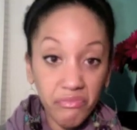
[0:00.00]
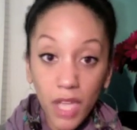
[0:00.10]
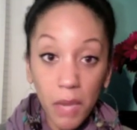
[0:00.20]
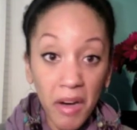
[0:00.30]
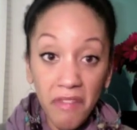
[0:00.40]

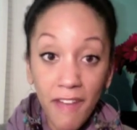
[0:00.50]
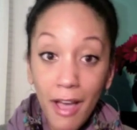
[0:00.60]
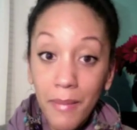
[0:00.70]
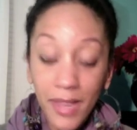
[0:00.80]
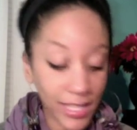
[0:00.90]
about
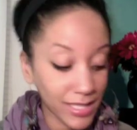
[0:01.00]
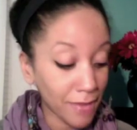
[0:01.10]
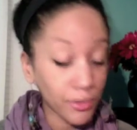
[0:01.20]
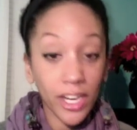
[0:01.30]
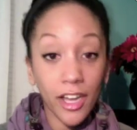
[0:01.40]
5 minutes
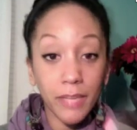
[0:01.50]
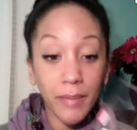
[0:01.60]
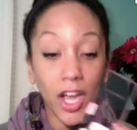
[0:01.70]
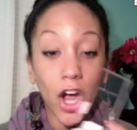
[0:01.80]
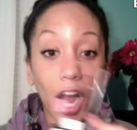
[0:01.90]
after I got in my
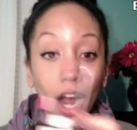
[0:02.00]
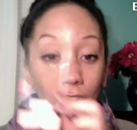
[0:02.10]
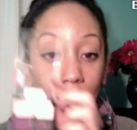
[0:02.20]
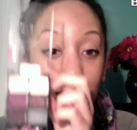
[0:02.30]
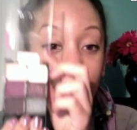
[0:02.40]
car
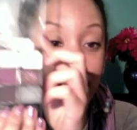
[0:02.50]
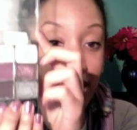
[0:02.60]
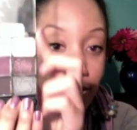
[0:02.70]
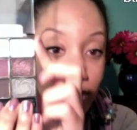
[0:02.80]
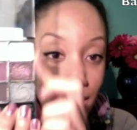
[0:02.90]

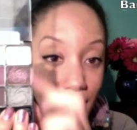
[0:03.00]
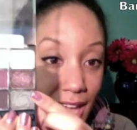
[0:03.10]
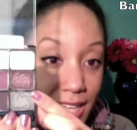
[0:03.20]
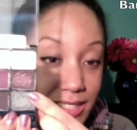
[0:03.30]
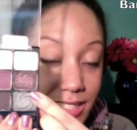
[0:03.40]
to
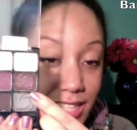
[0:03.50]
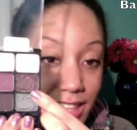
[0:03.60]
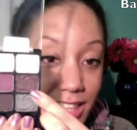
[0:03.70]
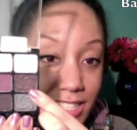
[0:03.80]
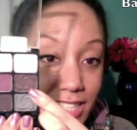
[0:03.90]
realize
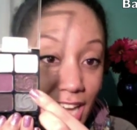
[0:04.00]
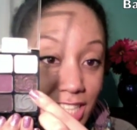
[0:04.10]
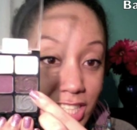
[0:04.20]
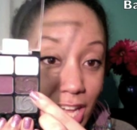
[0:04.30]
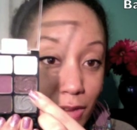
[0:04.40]
that this
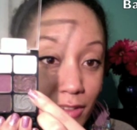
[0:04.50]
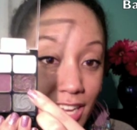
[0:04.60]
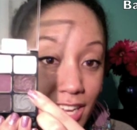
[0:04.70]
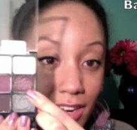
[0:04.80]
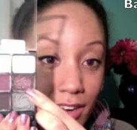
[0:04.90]
eyeshadow right
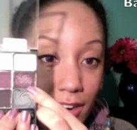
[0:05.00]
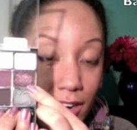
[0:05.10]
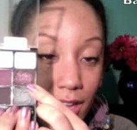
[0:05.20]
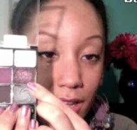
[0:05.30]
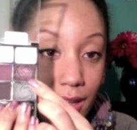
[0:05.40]
here
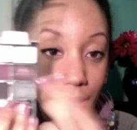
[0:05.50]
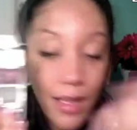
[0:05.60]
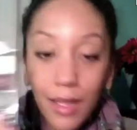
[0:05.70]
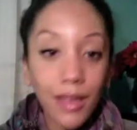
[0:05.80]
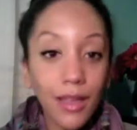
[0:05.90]

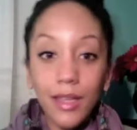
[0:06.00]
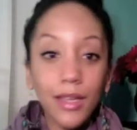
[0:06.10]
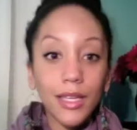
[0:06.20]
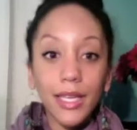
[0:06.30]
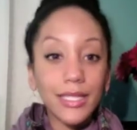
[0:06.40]

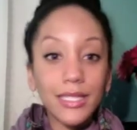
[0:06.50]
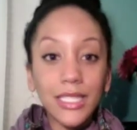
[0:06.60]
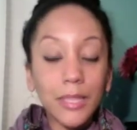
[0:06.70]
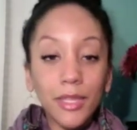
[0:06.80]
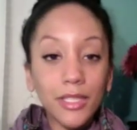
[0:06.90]
is
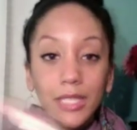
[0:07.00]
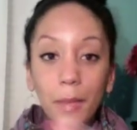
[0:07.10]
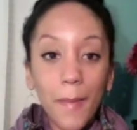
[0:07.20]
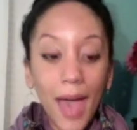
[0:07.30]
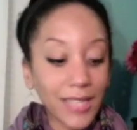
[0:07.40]
similar to
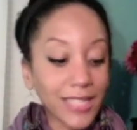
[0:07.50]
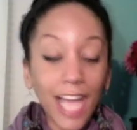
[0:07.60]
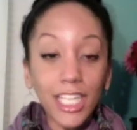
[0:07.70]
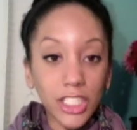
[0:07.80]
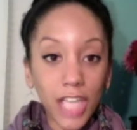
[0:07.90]
MAC's
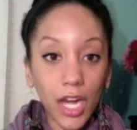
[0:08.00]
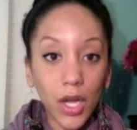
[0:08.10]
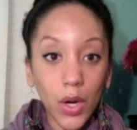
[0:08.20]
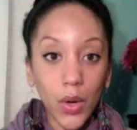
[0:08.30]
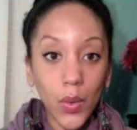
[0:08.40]

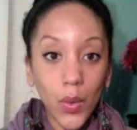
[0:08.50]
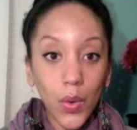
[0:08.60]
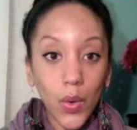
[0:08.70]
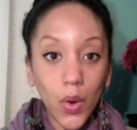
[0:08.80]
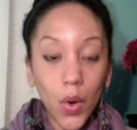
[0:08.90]
eyeshadow
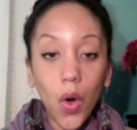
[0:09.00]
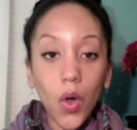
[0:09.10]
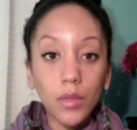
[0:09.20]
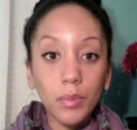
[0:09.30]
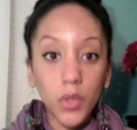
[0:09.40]

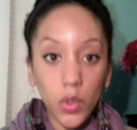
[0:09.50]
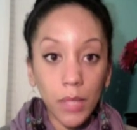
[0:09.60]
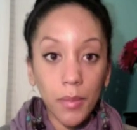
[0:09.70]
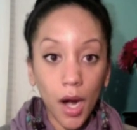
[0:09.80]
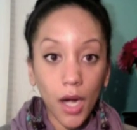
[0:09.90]
called
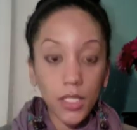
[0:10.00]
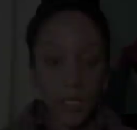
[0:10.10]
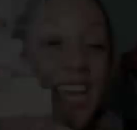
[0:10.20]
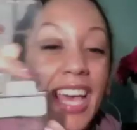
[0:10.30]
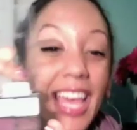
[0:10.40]
Beauty Marked.
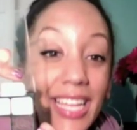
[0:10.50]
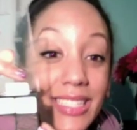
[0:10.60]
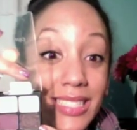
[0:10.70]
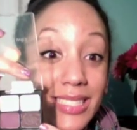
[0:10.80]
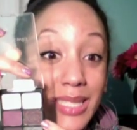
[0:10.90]
It's
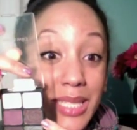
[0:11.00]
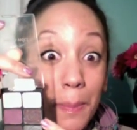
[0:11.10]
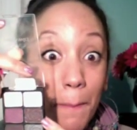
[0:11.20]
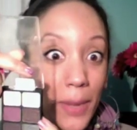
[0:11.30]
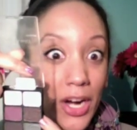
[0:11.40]
a
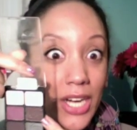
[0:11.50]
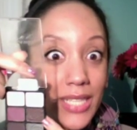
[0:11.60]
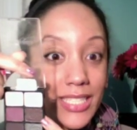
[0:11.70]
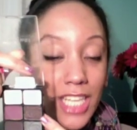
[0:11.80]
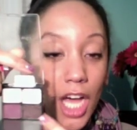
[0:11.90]
deep
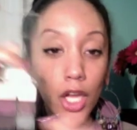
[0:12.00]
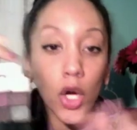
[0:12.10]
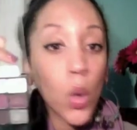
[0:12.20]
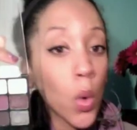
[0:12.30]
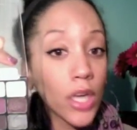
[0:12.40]
burgundy color,
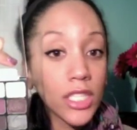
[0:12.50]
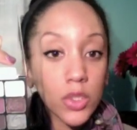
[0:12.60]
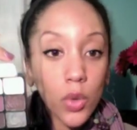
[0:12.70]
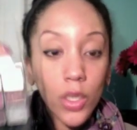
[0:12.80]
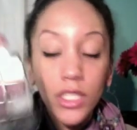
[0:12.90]
gorgeous,
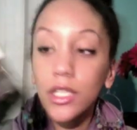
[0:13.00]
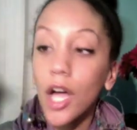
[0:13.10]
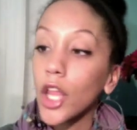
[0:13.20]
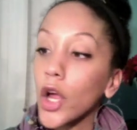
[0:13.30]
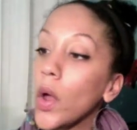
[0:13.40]
gorgeous
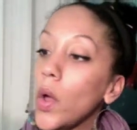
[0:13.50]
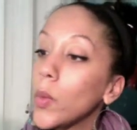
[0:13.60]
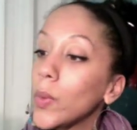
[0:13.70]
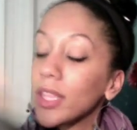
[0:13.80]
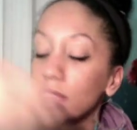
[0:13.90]
color
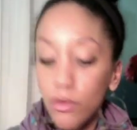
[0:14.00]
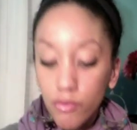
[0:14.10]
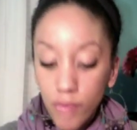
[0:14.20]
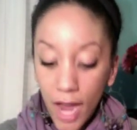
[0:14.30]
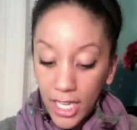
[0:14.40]
with
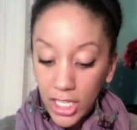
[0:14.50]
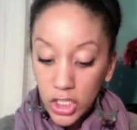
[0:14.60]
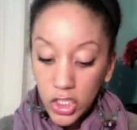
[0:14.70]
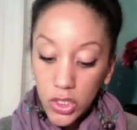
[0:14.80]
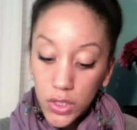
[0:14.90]

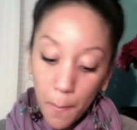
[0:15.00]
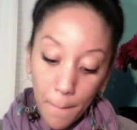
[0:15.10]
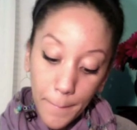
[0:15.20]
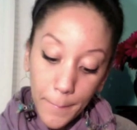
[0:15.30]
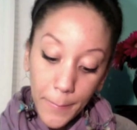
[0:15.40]
reddish
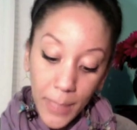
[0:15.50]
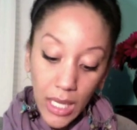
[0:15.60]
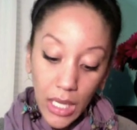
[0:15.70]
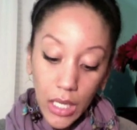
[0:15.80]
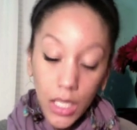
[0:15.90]

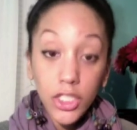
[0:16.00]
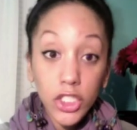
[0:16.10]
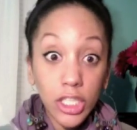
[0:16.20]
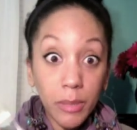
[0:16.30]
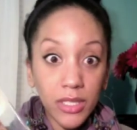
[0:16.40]
pink
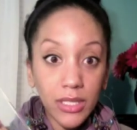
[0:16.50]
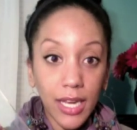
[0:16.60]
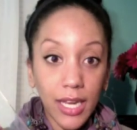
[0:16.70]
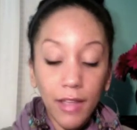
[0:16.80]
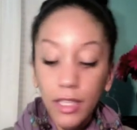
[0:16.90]
shimmers in
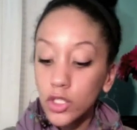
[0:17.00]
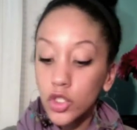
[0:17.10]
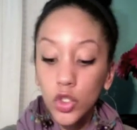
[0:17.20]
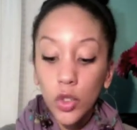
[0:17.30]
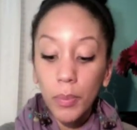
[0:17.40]
it.
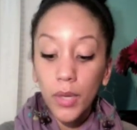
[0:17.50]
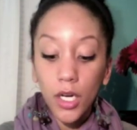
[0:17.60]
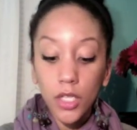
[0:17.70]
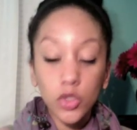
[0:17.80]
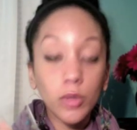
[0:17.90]

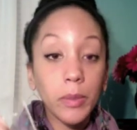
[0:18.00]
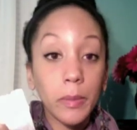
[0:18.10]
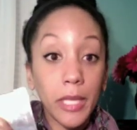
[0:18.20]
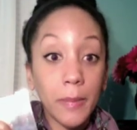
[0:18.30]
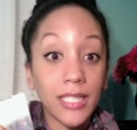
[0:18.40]
Super, super
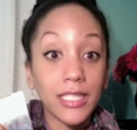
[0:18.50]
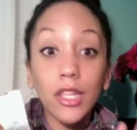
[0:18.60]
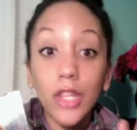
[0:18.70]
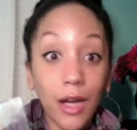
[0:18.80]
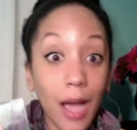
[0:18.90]
pigmented.
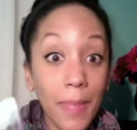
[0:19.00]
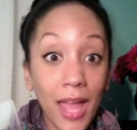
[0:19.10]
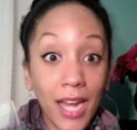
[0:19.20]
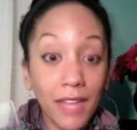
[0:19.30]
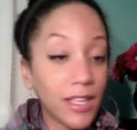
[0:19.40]
Look, I
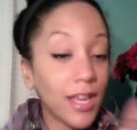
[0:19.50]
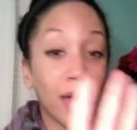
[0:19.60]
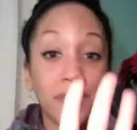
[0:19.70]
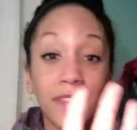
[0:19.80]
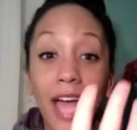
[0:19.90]
don't
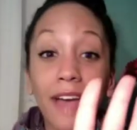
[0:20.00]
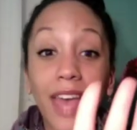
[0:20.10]
even have